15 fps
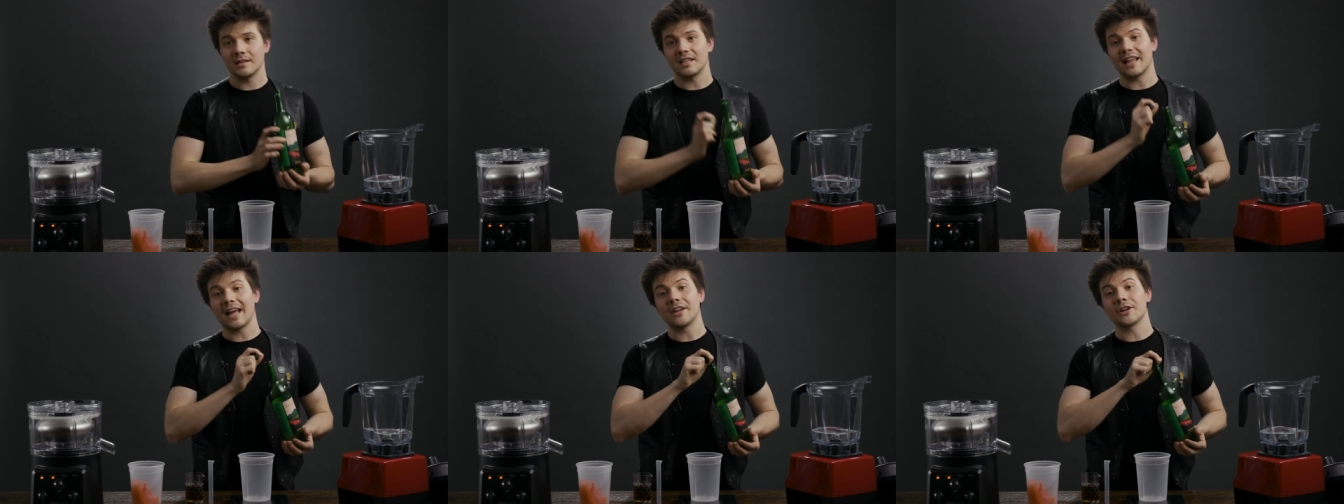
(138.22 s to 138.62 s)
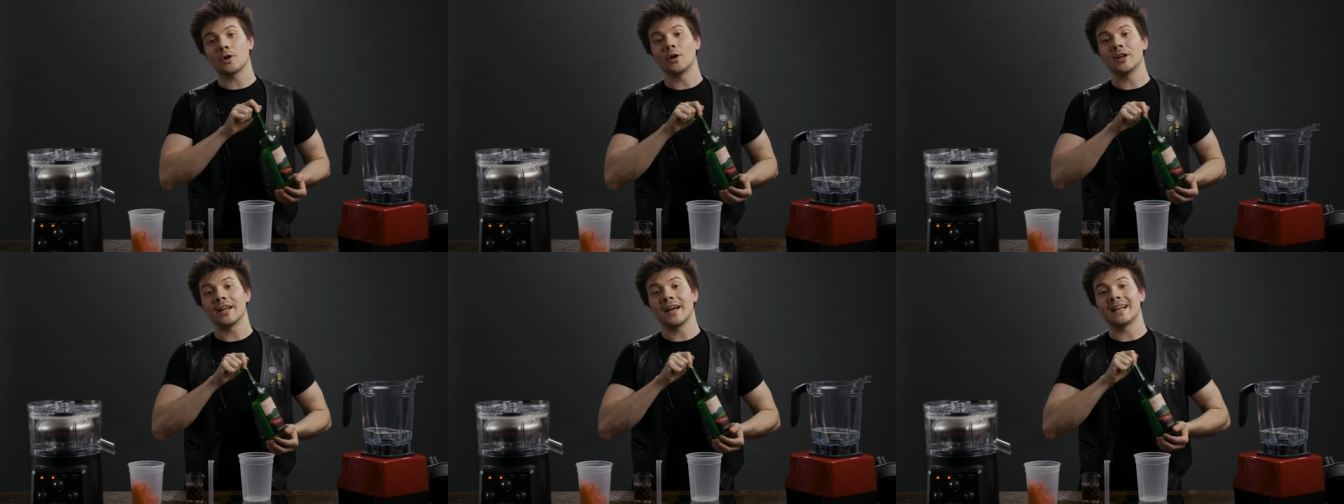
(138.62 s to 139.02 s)
To that, you're
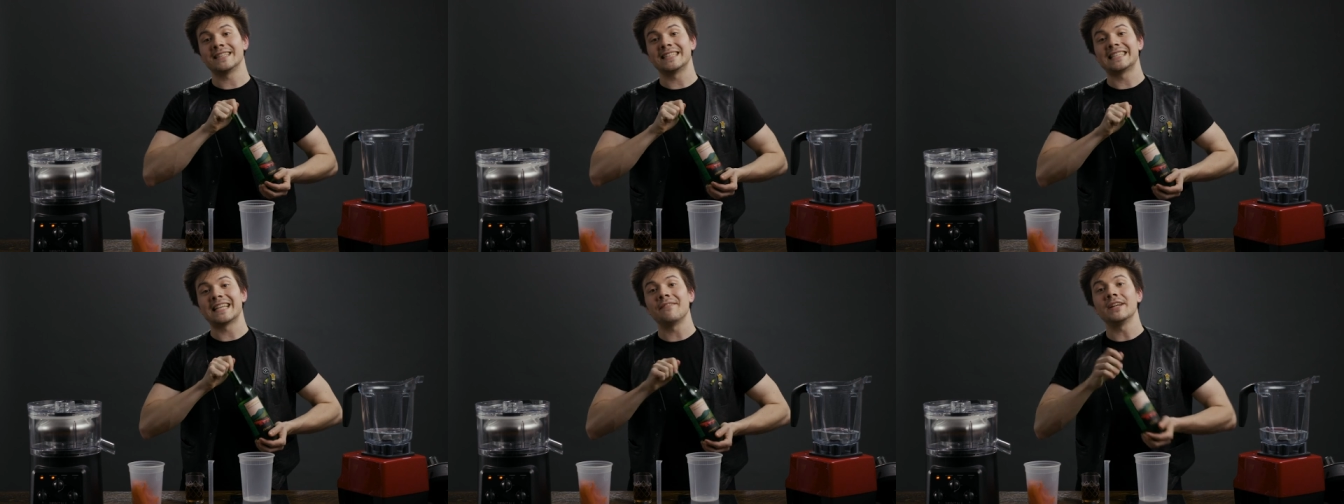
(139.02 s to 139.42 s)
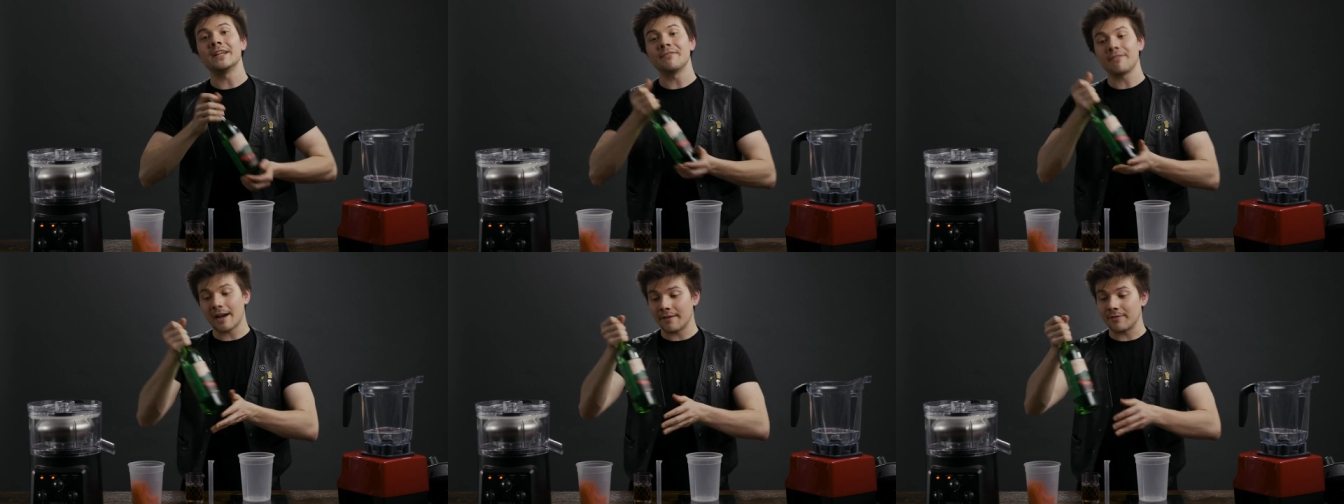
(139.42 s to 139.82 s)
going to add
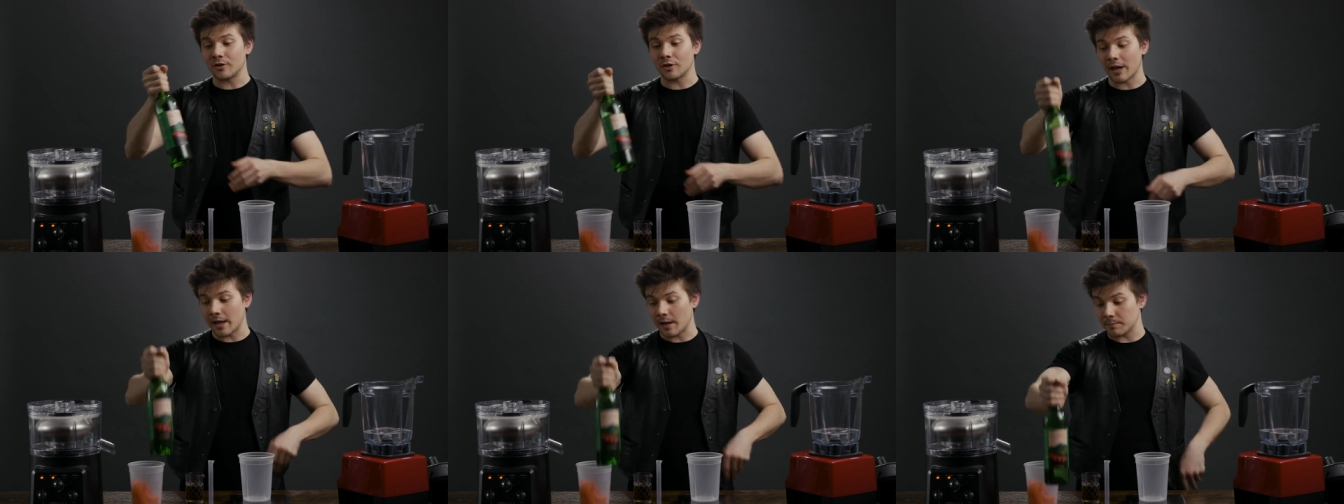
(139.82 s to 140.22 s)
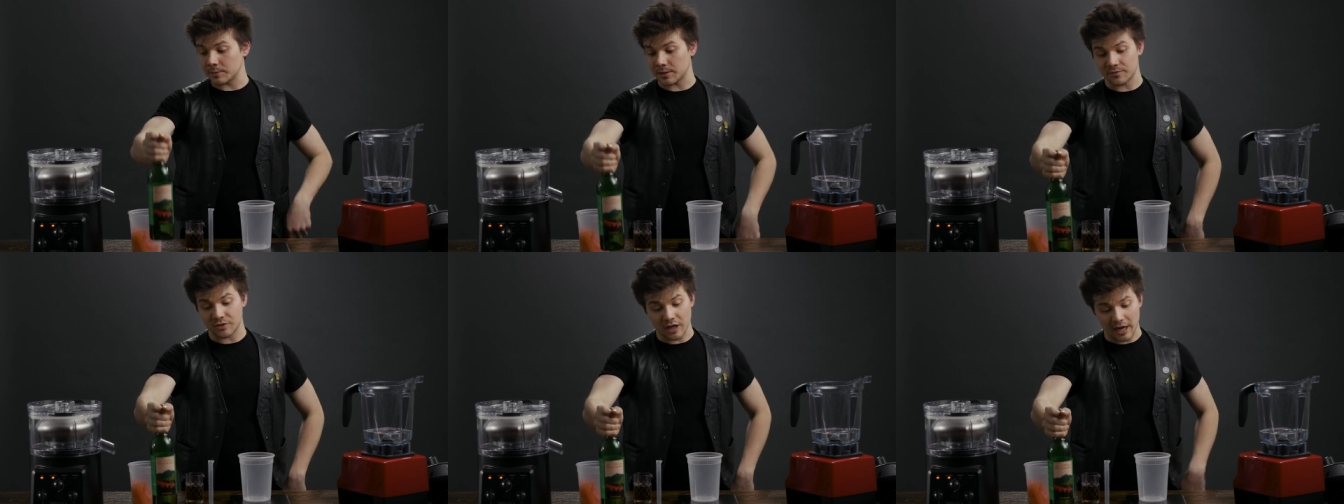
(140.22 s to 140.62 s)
75
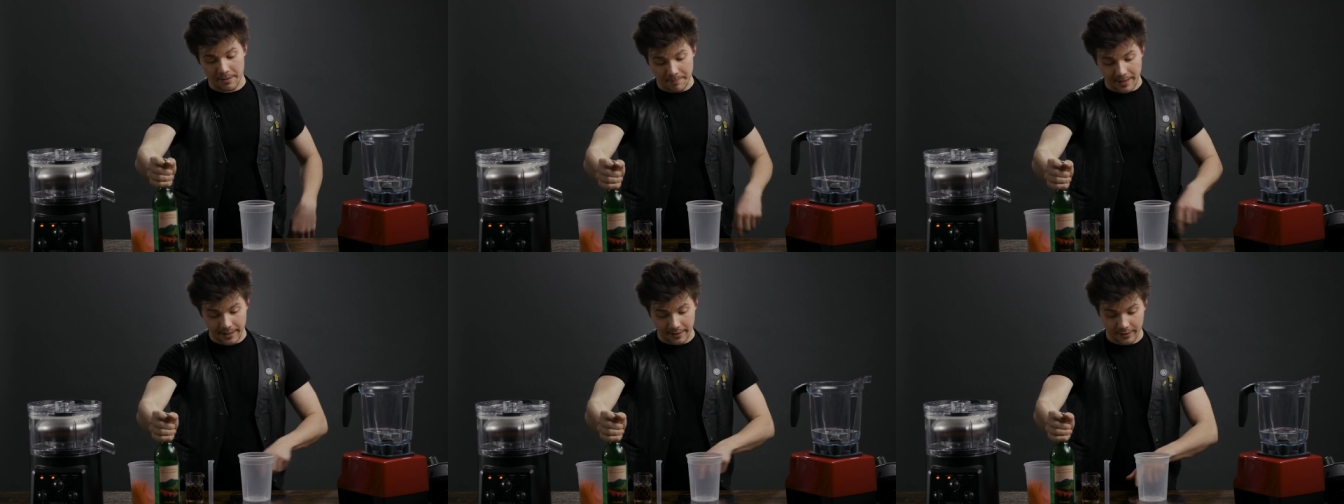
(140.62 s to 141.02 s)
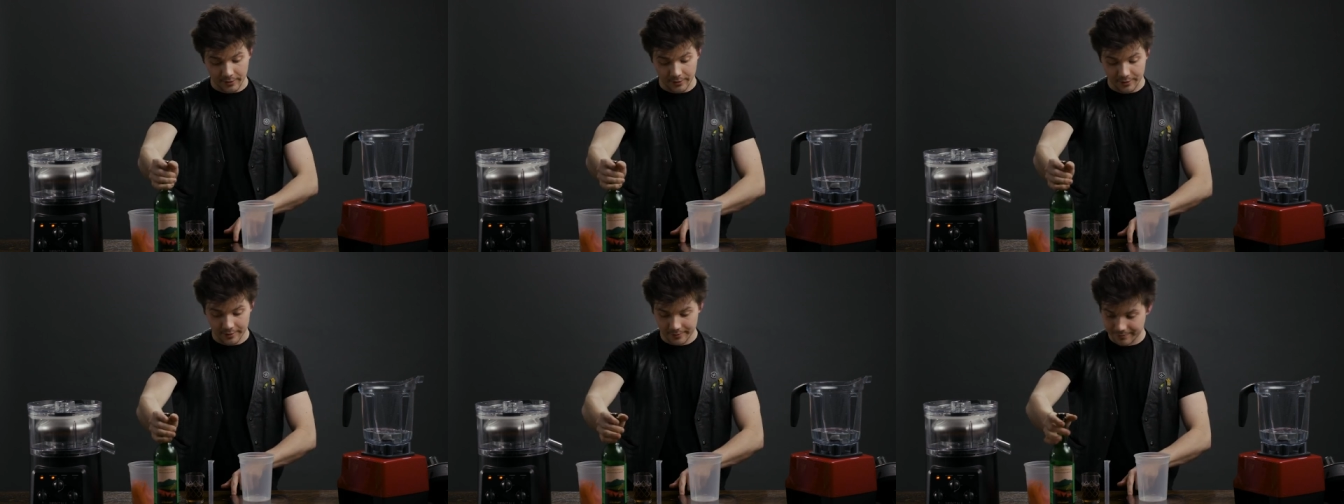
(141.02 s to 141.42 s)
grams of dried
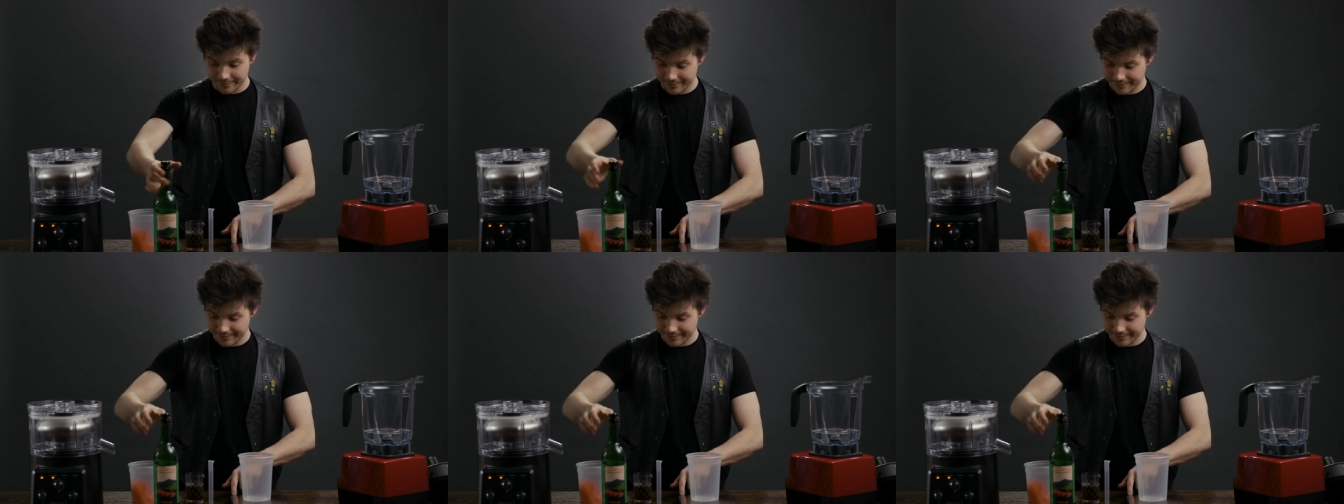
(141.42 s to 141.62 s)
mangoes.